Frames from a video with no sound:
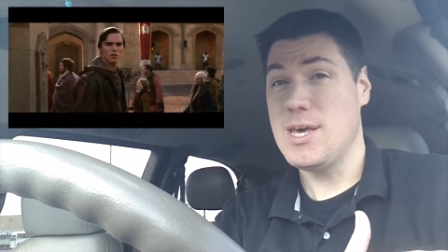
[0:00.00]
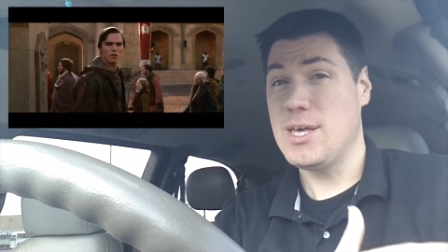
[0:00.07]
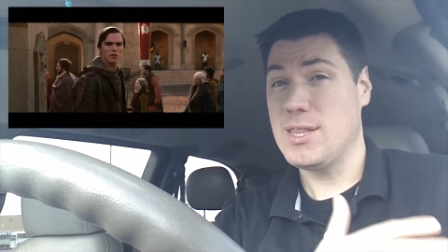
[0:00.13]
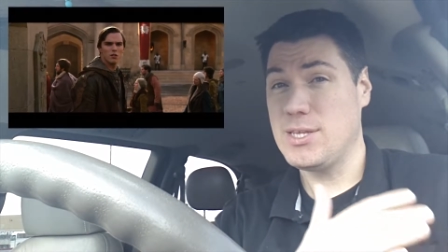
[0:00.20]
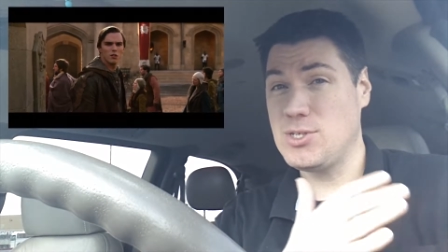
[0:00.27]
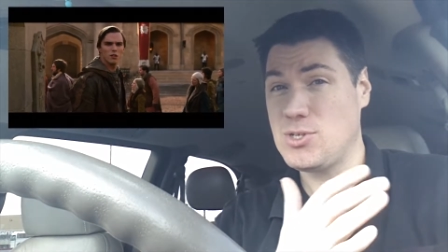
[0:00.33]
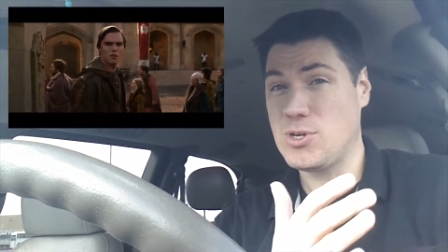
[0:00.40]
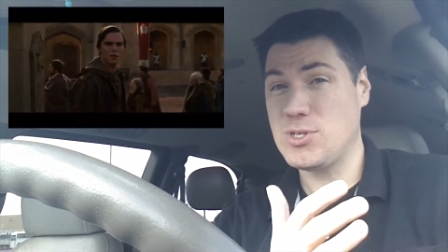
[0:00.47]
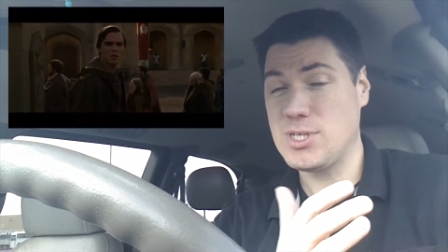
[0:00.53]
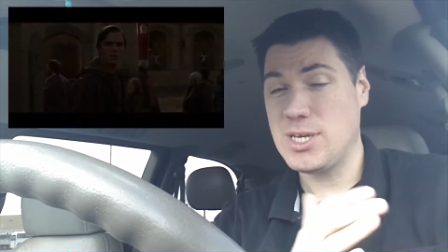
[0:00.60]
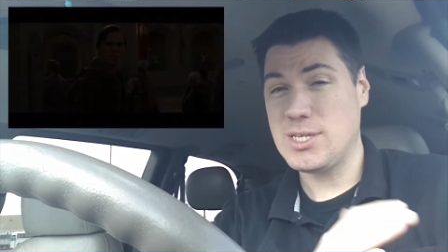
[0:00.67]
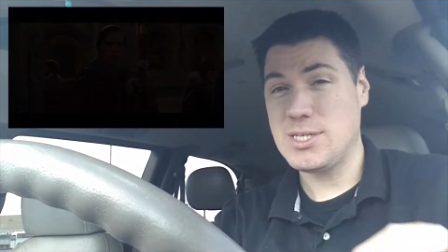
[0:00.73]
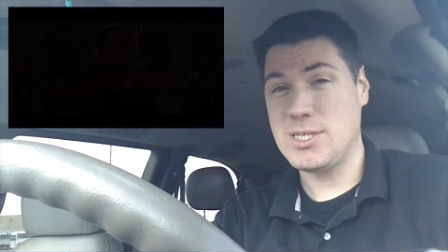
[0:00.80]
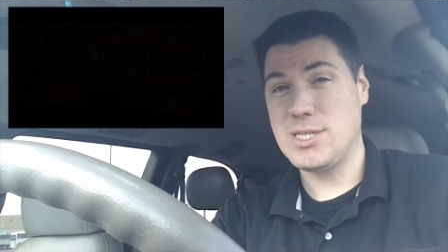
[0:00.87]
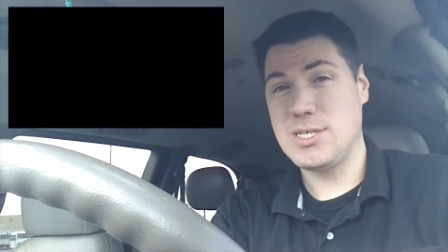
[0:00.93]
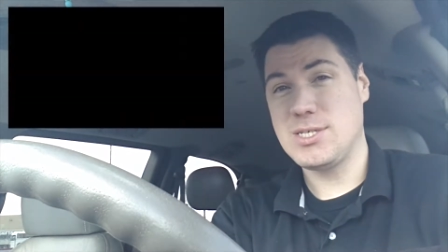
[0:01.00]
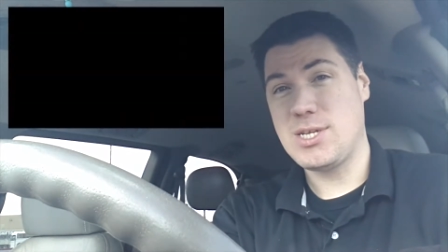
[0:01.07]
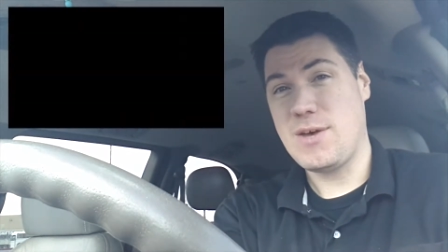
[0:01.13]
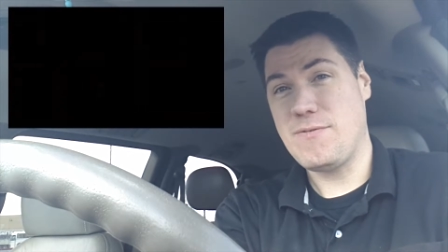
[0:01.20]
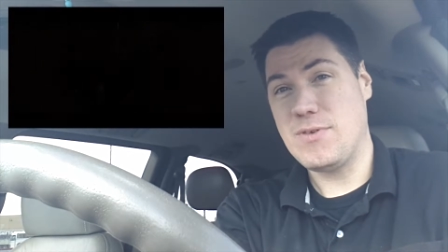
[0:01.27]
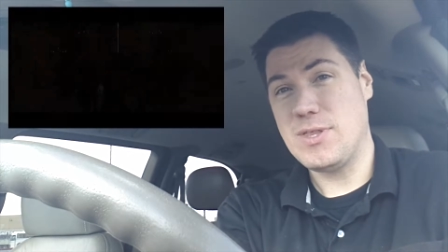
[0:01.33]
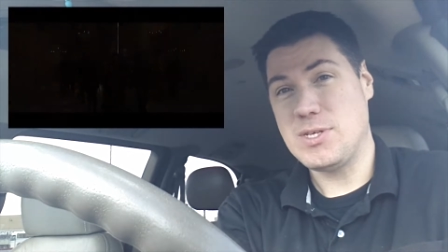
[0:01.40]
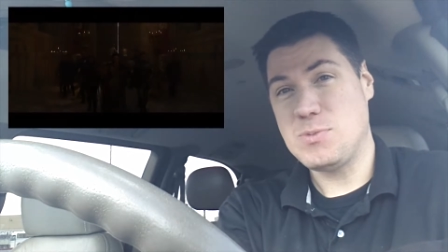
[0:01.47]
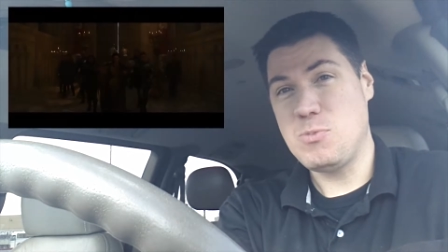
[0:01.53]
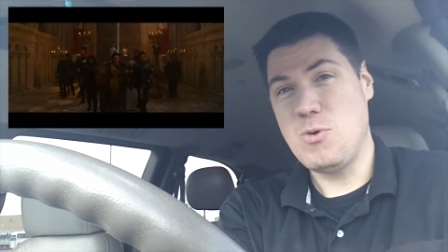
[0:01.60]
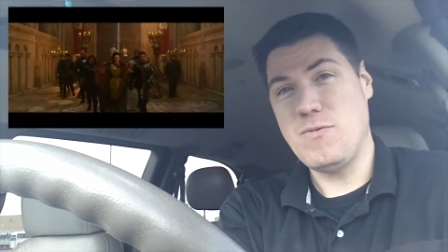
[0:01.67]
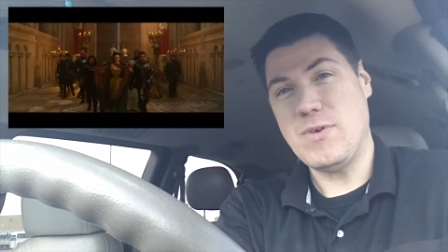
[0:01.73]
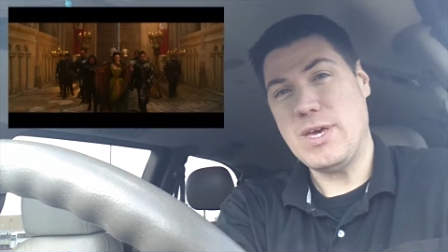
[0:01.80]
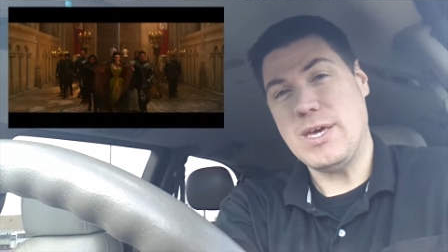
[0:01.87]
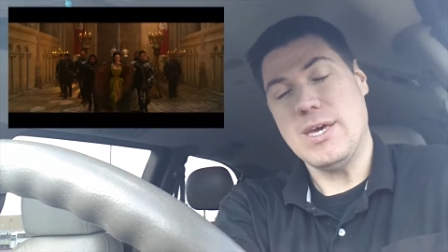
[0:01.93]
And let's start to get to the stuff in this
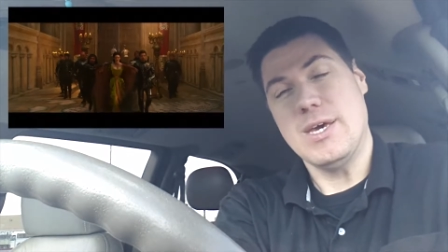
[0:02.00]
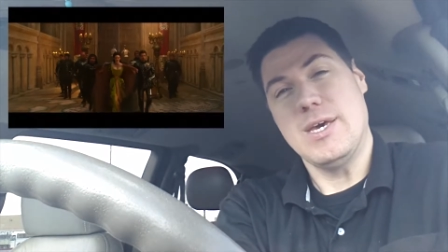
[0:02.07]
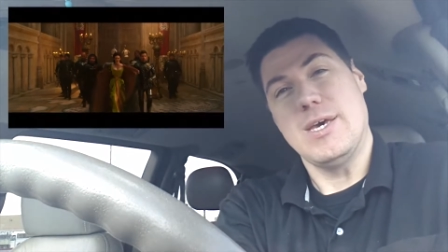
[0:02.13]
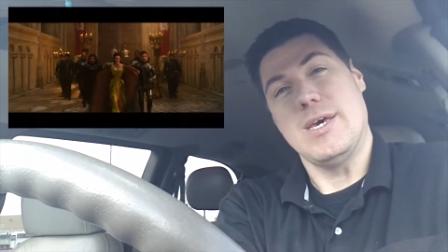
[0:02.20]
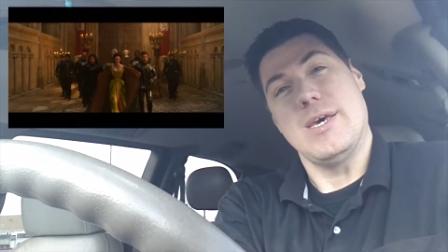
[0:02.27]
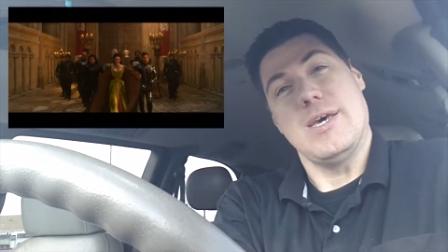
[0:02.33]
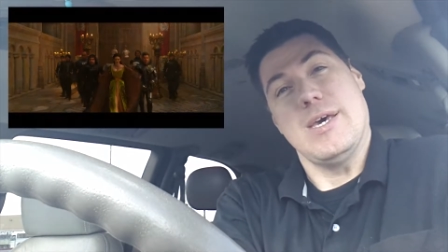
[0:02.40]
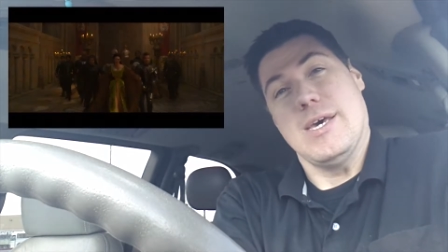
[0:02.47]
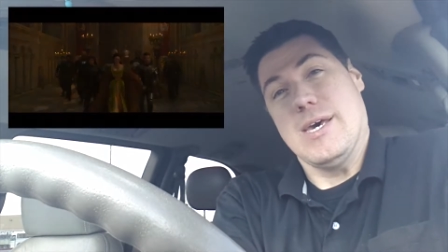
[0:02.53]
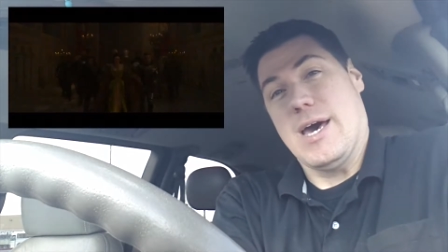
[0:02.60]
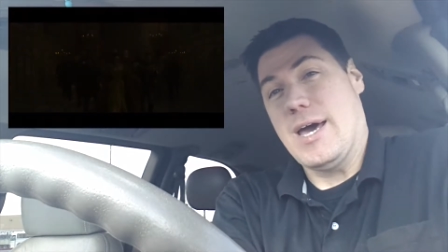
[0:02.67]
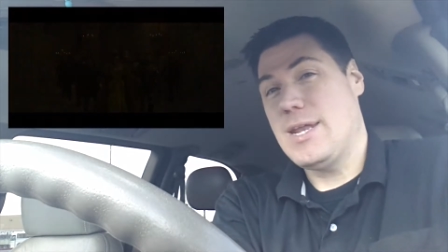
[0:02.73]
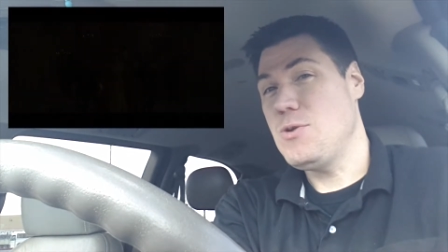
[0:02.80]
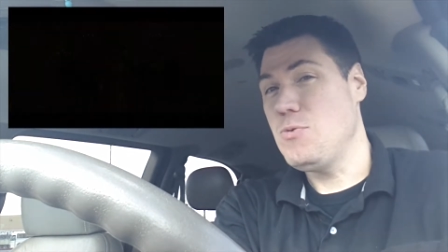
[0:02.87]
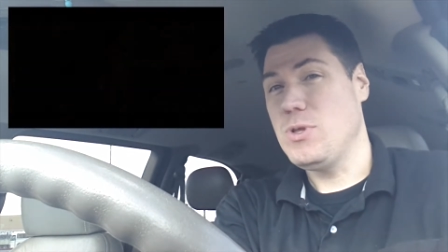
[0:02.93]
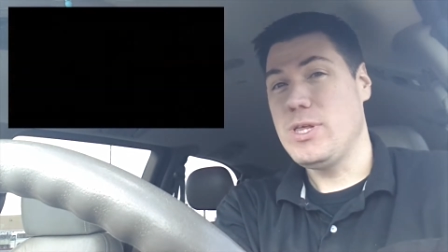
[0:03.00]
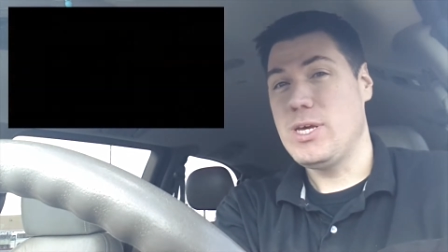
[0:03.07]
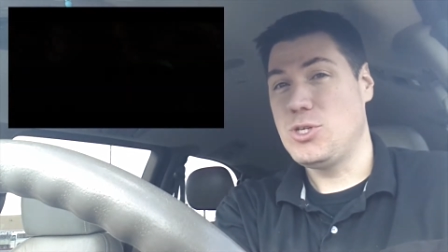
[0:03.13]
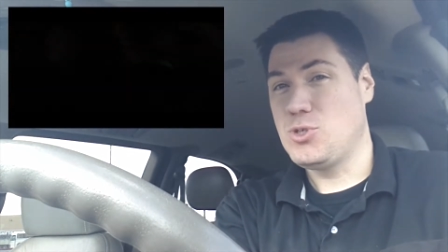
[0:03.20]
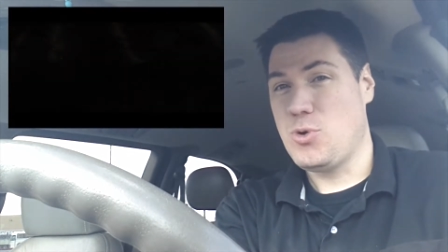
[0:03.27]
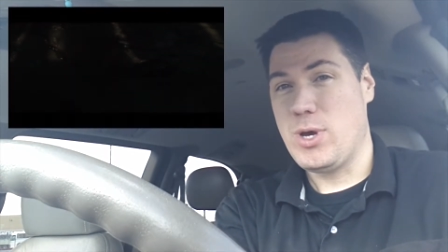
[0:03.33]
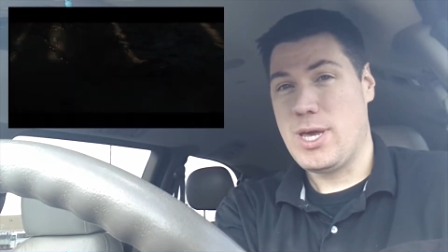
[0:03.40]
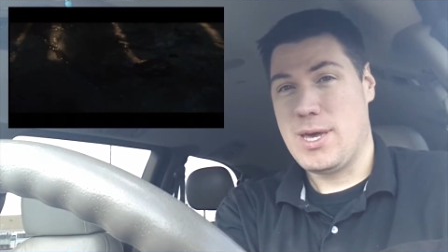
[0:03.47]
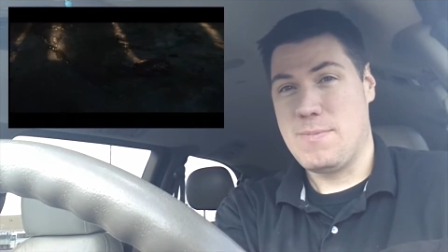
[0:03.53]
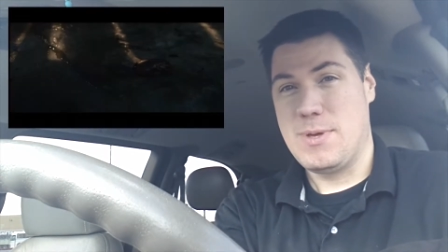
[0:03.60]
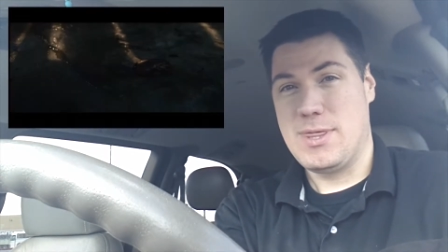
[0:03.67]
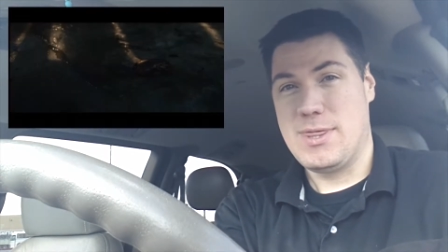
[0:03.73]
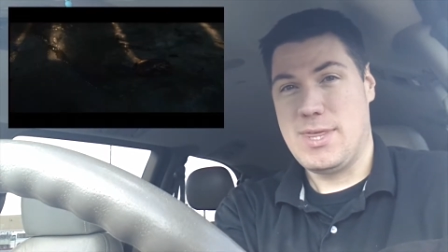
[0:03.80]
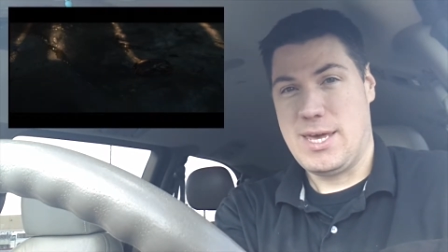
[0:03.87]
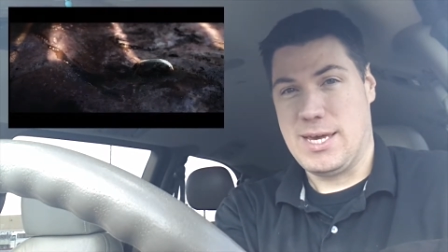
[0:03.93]
movie. I didn't really enjoy him
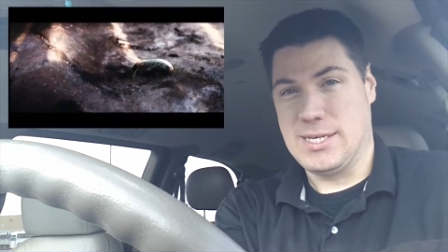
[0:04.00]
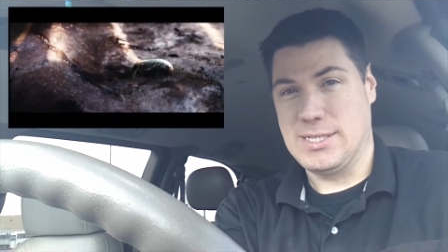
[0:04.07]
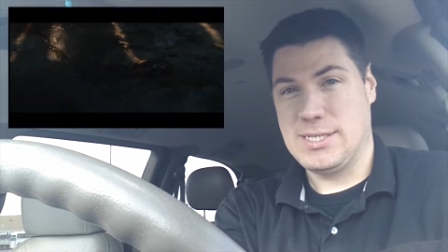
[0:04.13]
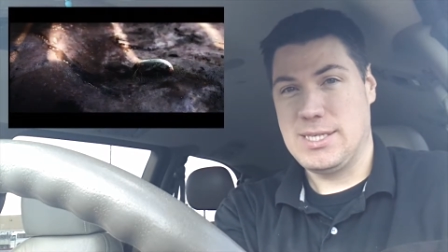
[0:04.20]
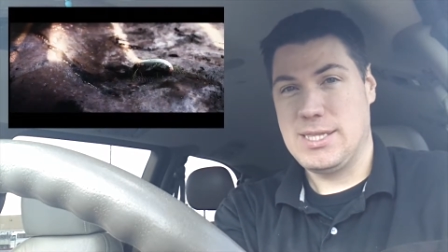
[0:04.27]
in this.